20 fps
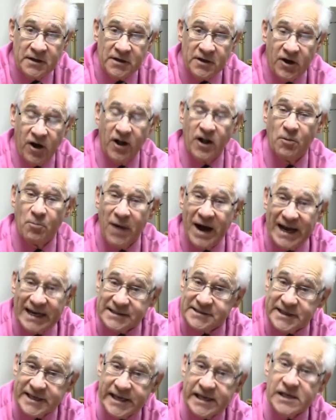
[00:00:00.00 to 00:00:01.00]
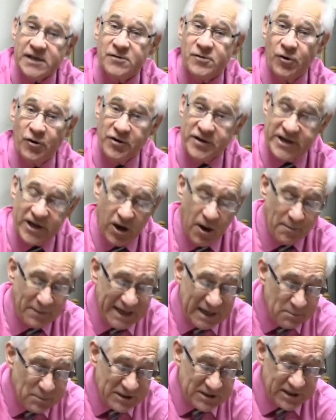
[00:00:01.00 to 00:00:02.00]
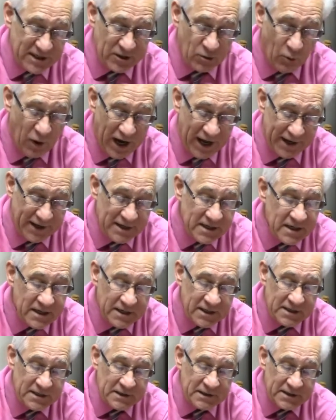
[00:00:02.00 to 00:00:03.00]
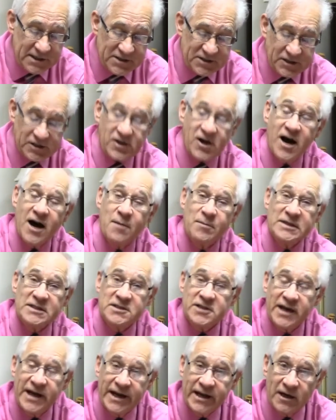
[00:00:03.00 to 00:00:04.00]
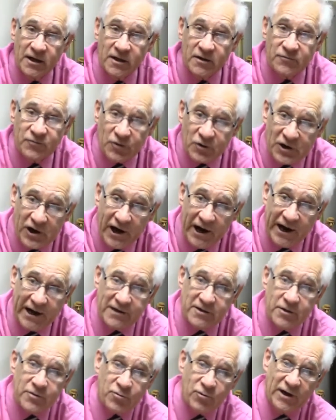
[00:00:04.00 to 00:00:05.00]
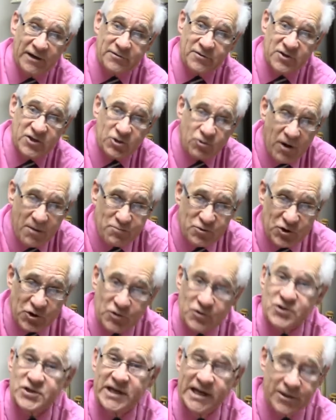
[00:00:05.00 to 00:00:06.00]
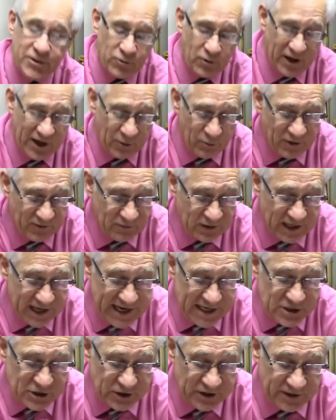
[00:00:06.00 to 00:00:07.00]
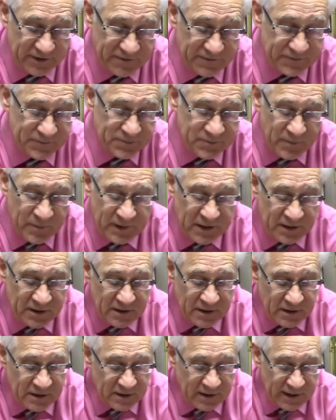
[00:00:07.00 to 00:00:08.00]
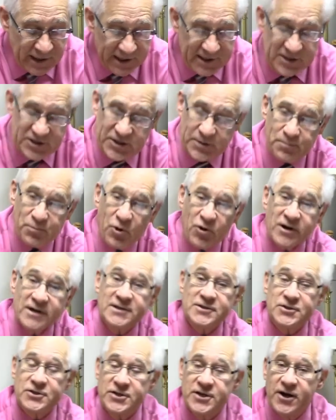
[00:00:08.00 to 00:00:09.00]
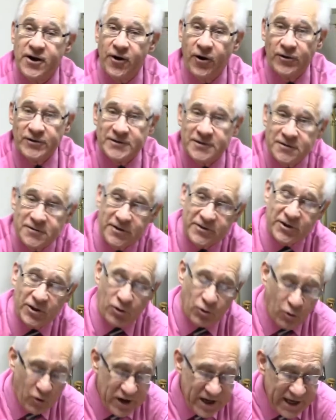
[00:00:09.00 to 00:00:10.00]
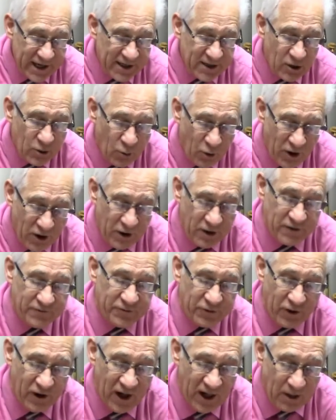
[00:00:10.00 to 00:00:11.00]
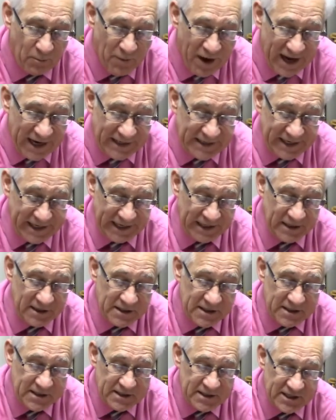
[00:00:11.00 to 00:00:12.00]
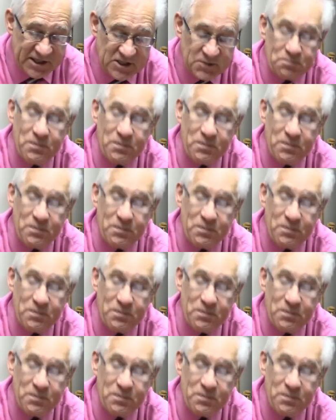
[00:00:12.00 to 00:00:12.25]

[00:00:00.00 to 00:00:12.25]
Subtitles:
Almighty, or the Omnipotent One, is a common title for God throughout the Scriptures and throughout Revelation. And it's important to note that the Greek word for Almighty is